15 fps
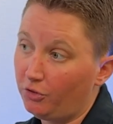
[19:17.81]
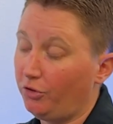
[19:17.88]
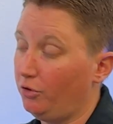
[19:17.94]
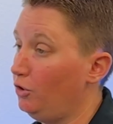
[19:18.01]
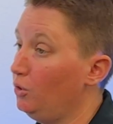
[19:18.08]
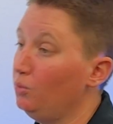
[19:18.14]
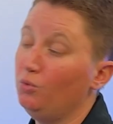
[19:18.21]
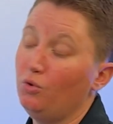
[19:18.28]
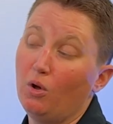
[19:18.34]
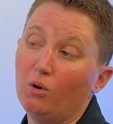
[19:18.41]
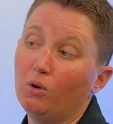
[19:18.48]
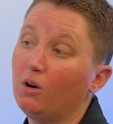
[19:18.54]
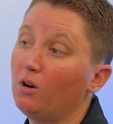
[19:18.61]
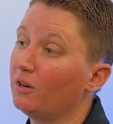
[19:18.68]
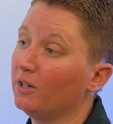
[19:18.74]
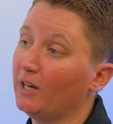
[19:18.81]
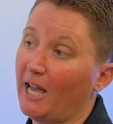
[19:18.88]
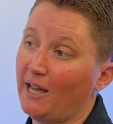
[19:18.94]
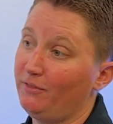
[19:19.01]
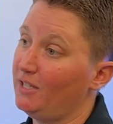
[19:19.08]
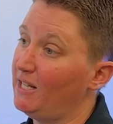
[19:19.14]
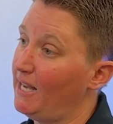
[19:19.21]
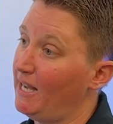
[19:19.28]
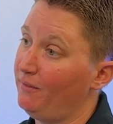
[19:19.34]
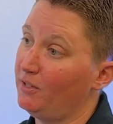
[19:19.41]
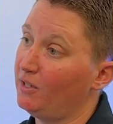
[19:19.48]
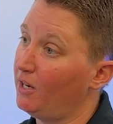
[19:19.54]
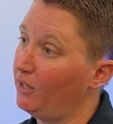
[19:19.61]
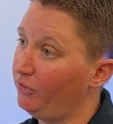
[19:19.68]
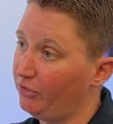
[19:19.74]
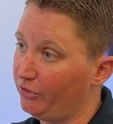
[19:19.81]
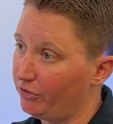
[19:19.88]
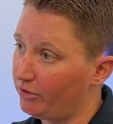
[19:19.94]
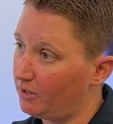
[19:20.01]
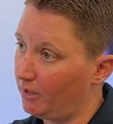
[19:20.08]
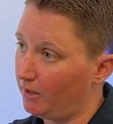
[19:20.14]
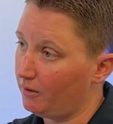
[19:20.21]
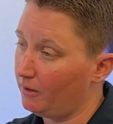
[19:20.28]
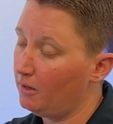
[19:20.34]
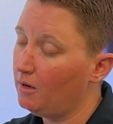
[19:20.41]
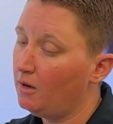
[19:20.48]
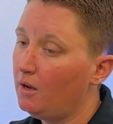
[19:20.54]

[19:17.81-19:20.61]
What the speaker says: so you no longer have to have a license to carry.